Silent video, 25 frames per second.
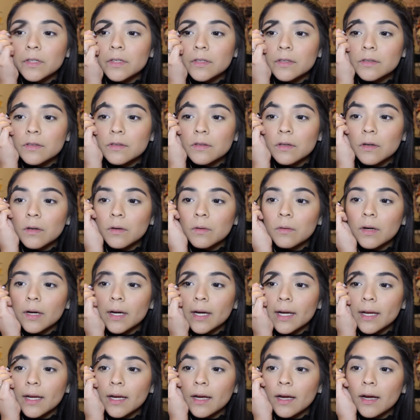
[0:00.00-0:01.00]
So
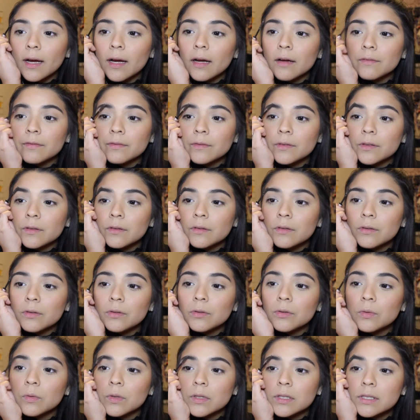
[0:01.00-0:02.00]
I have to
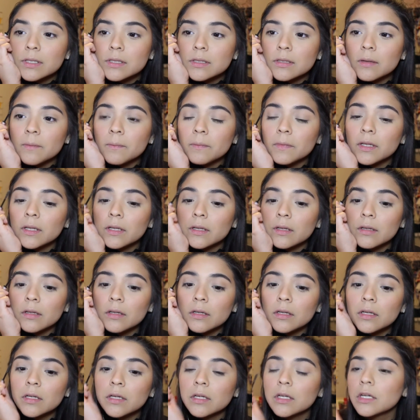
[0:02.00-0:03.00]
do something
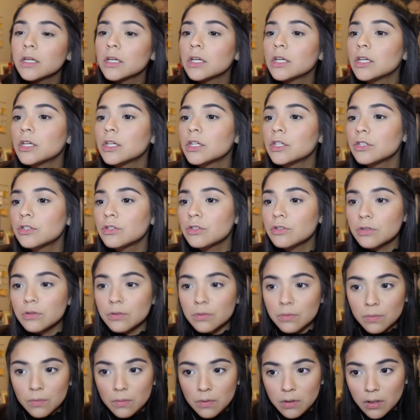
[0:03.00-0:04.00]

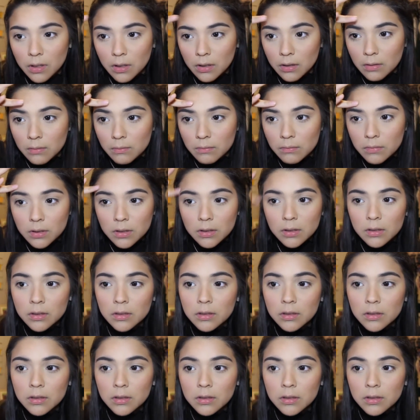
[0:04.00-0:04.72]
to them.